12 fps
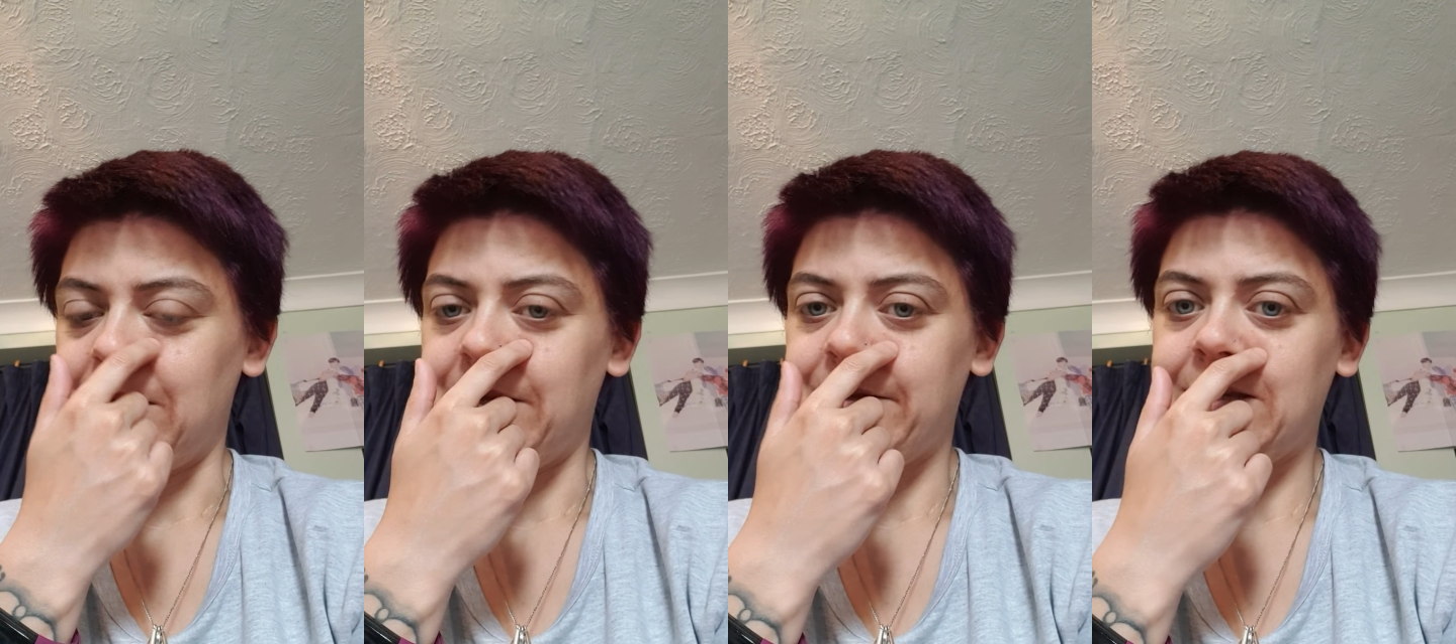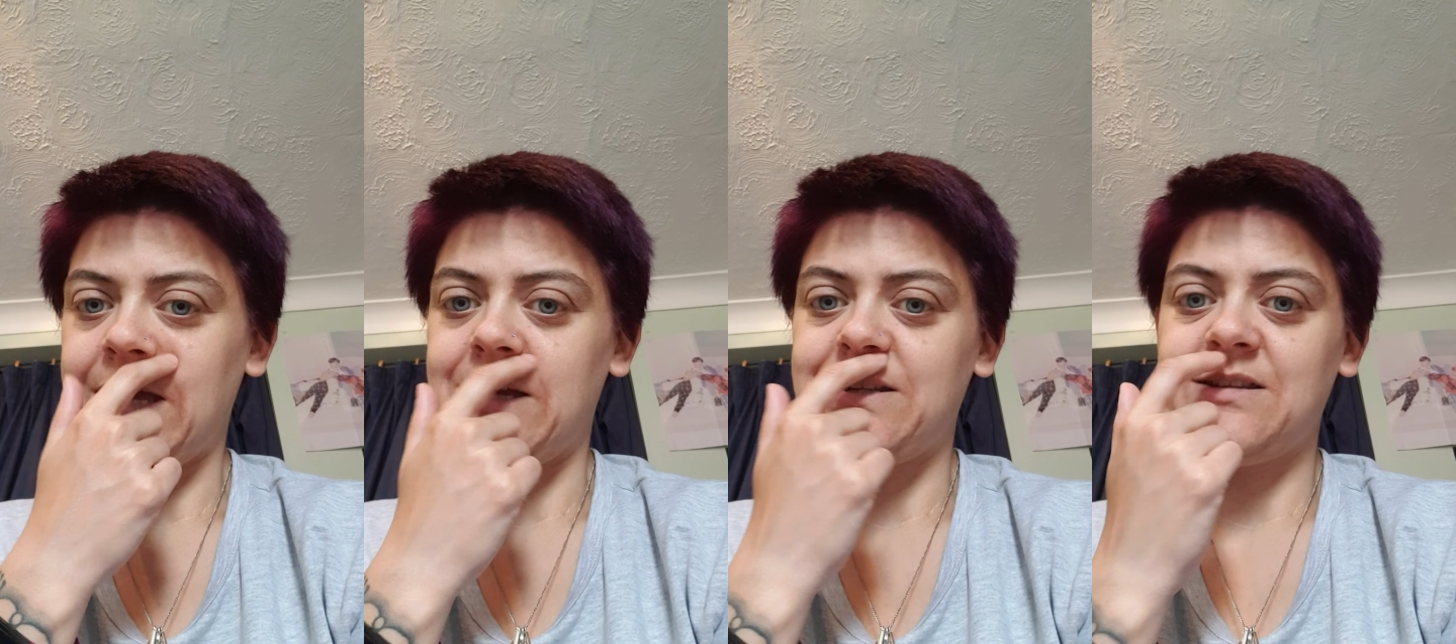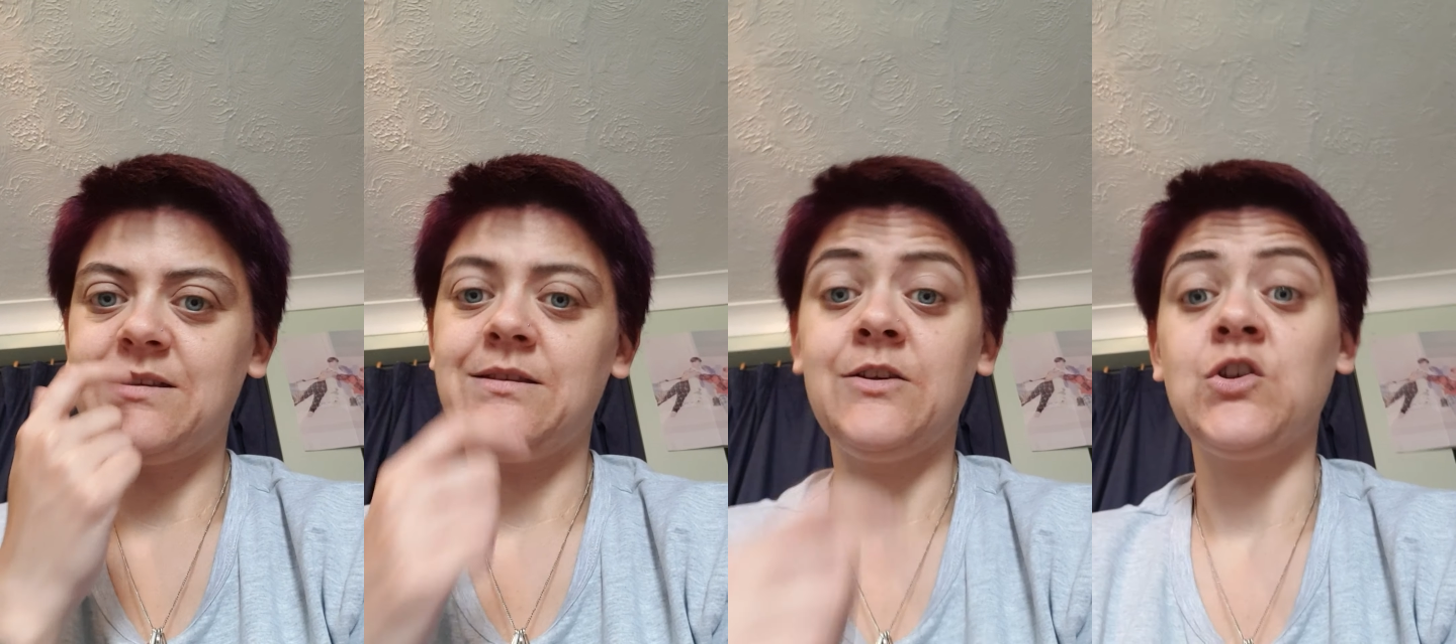and it said,
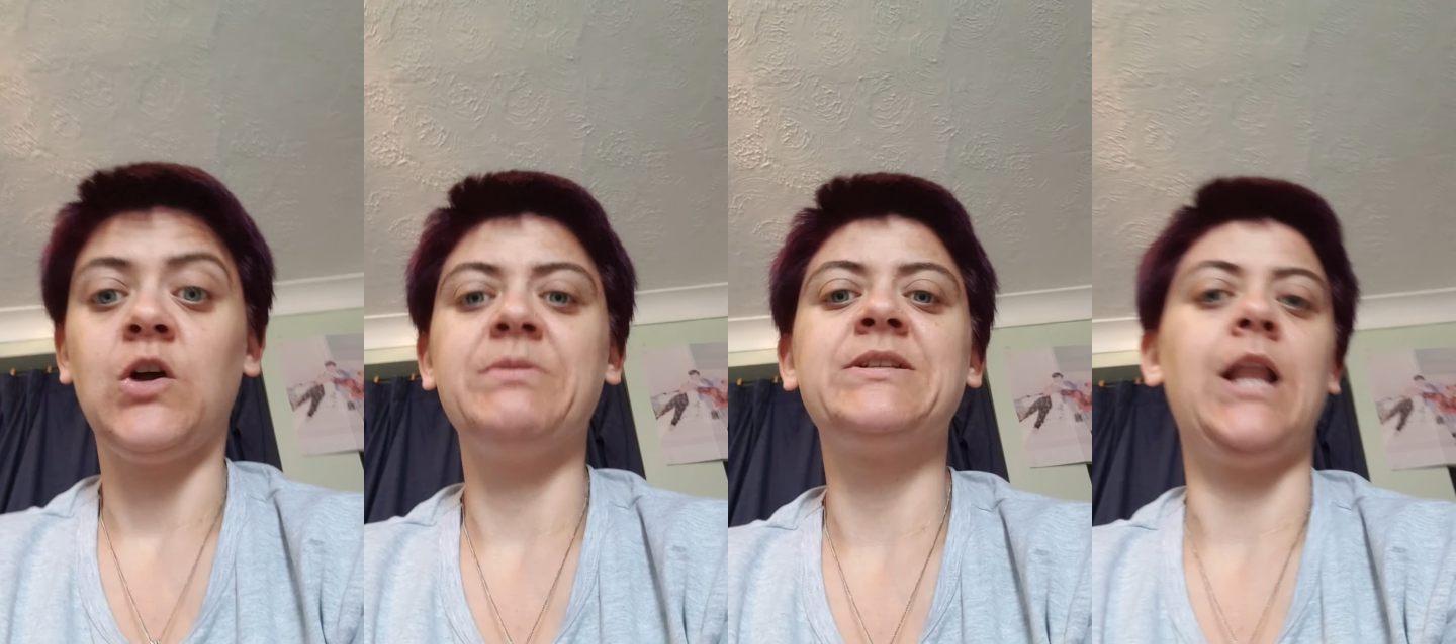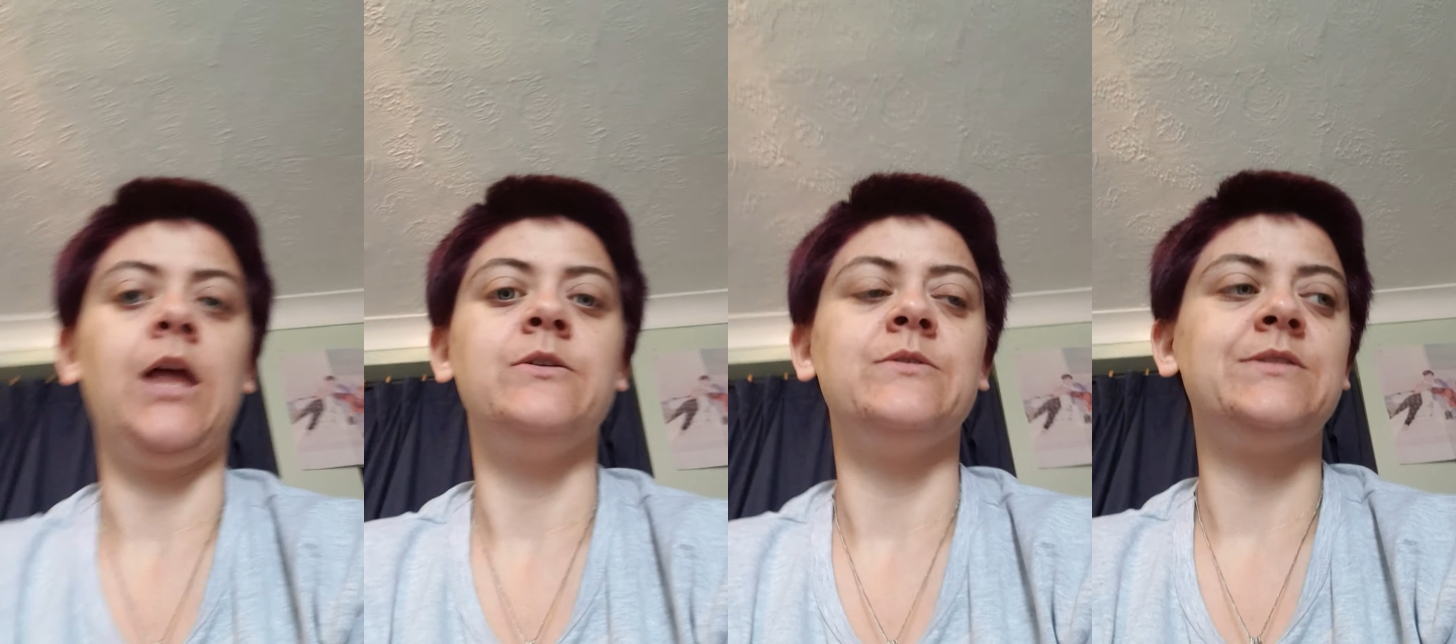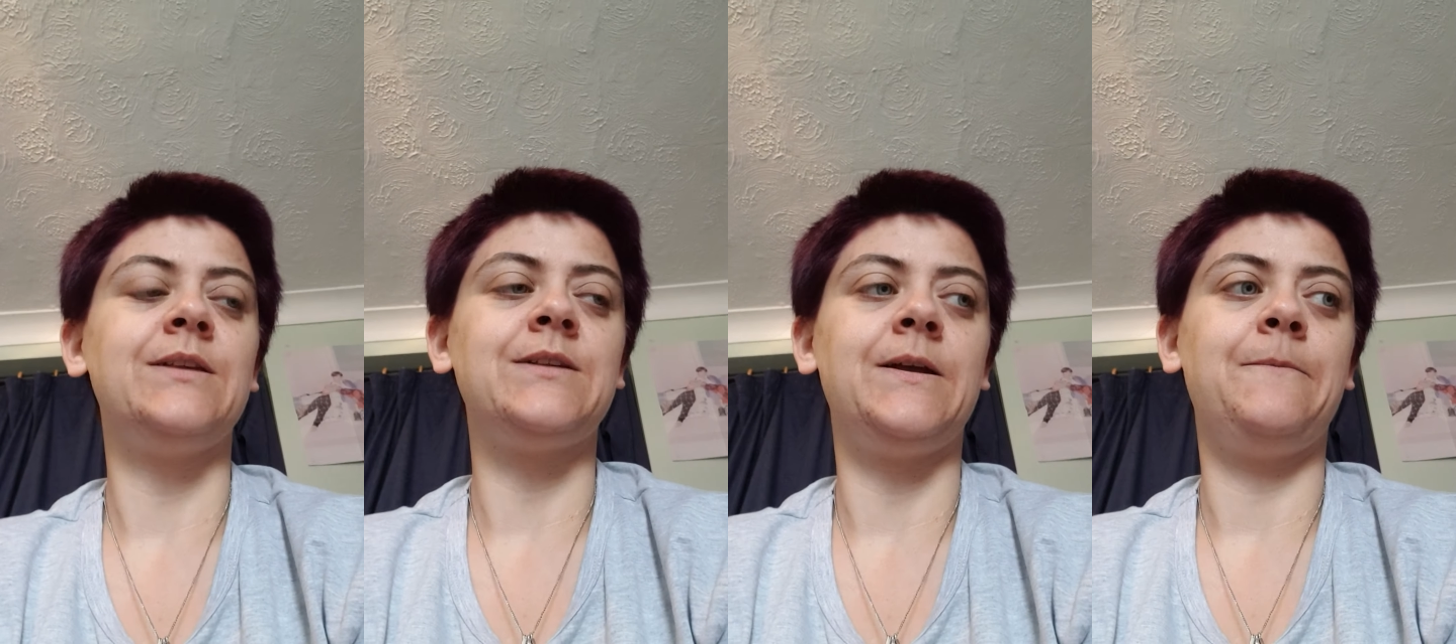this shop is closed.
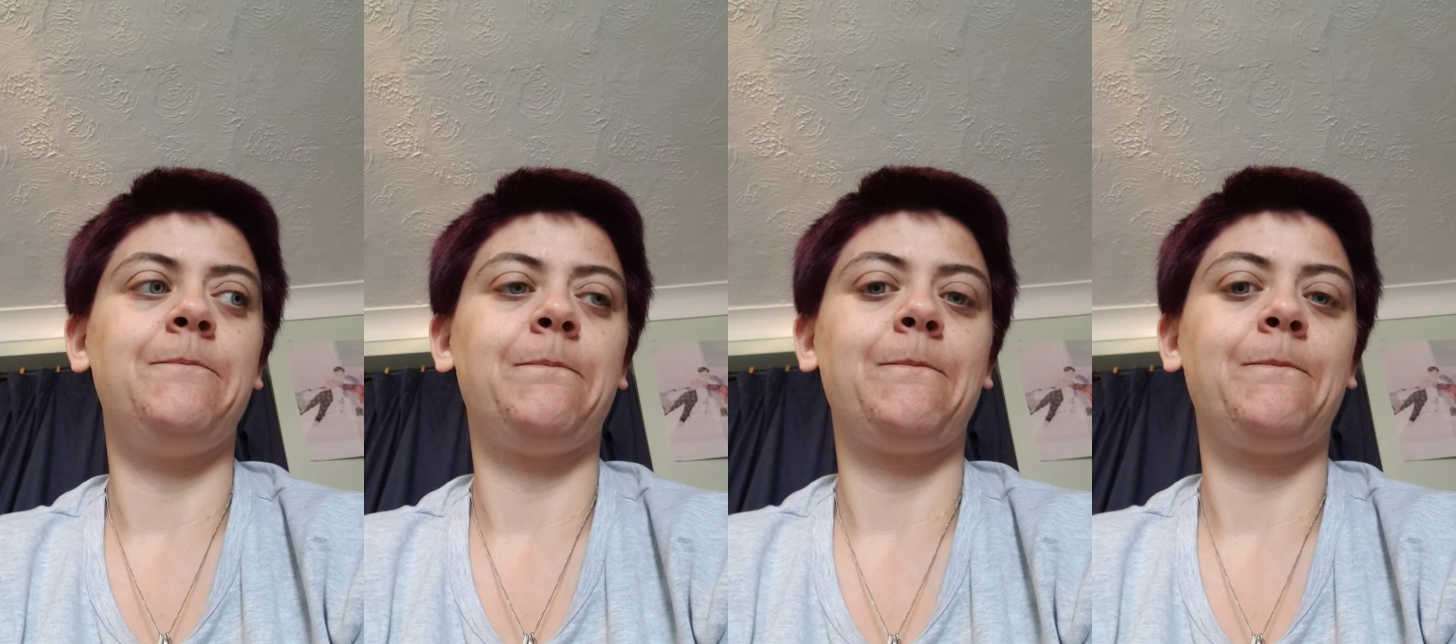I was like,